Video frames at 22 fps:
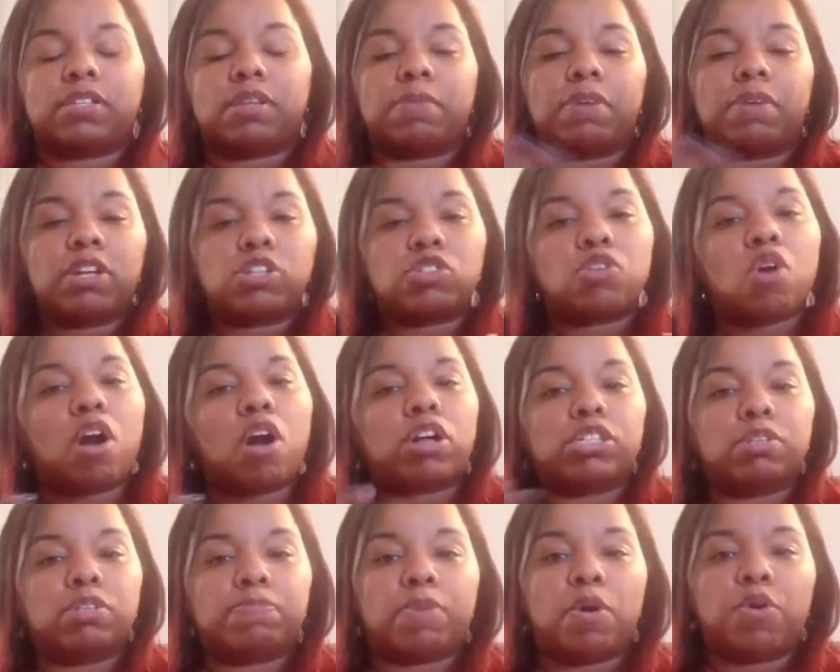So I'm going to
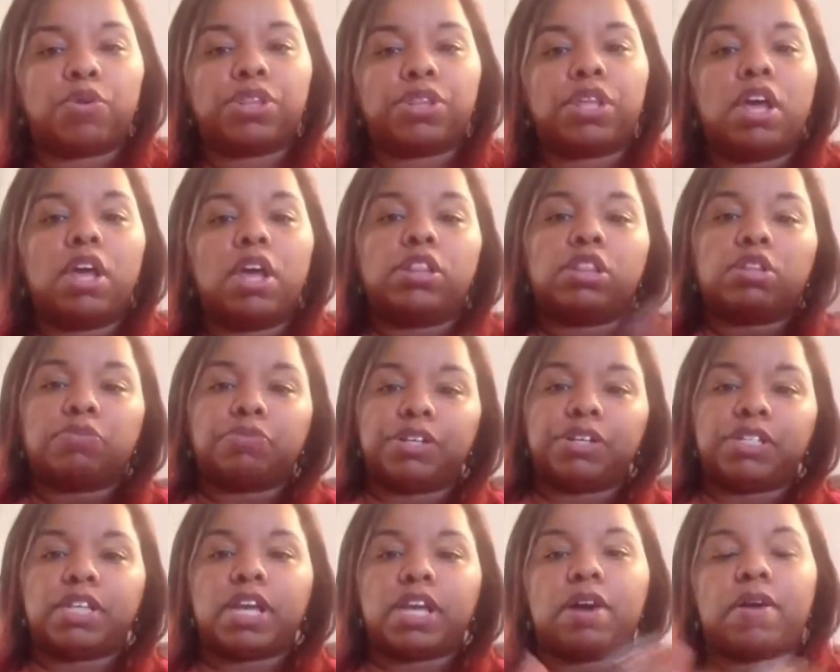talk to both the
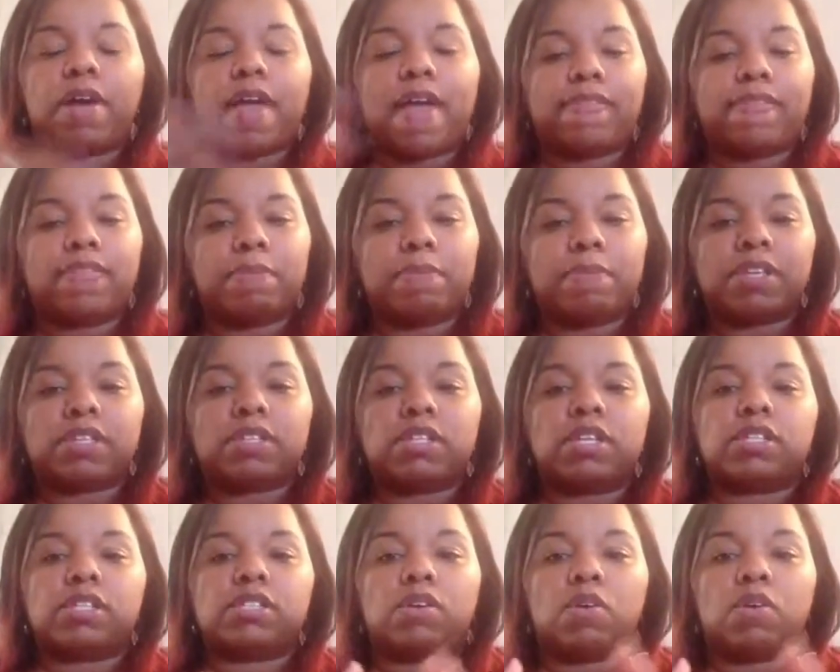retail and the
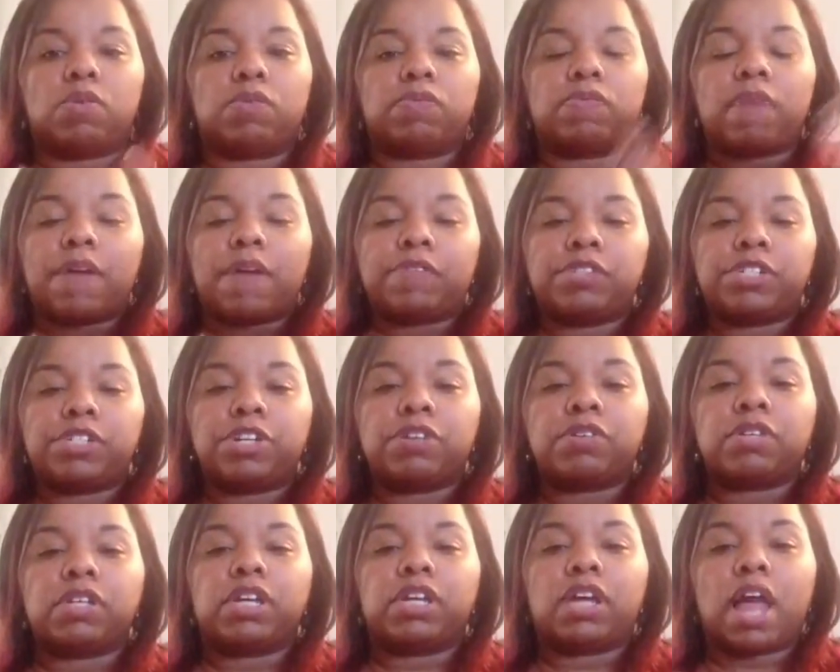business. So
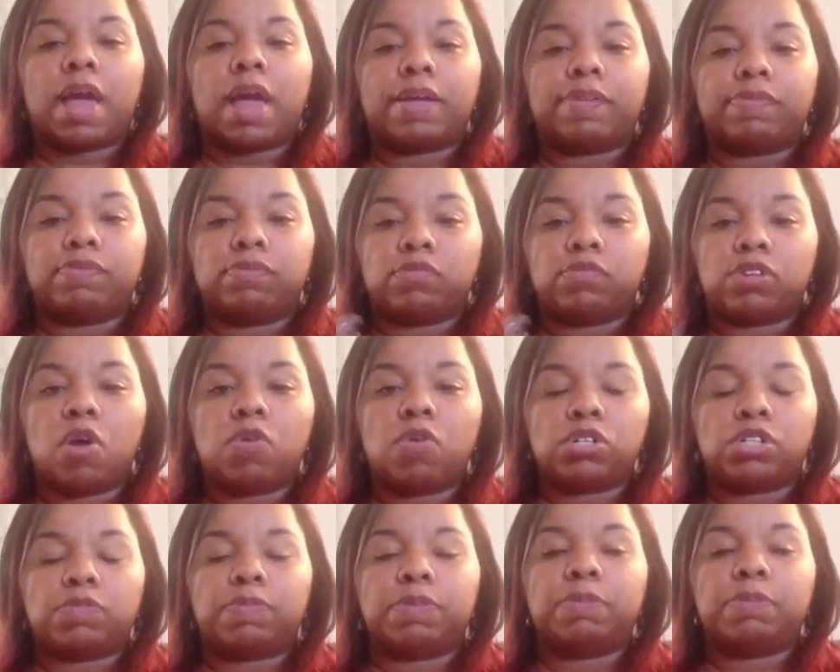generally I
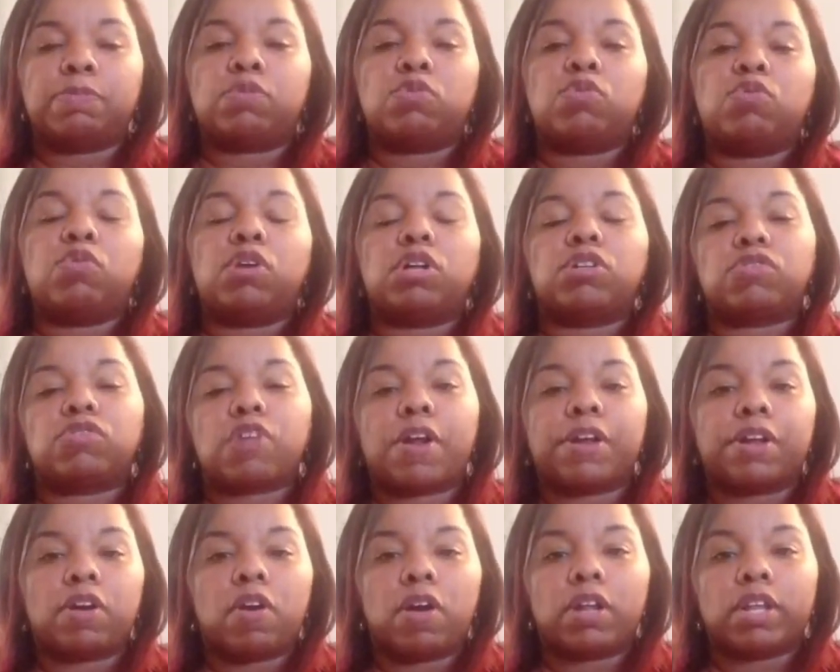coach people who are
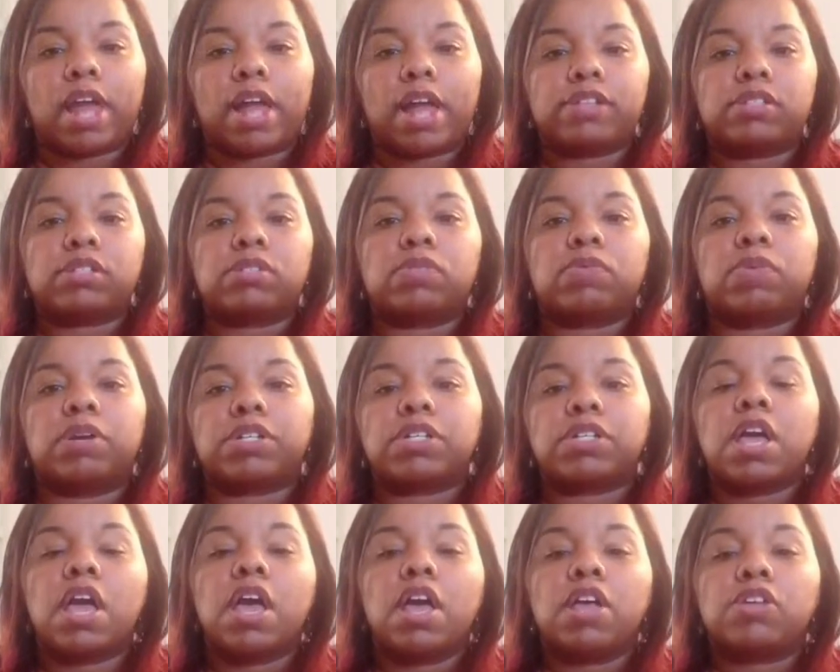starting online stores.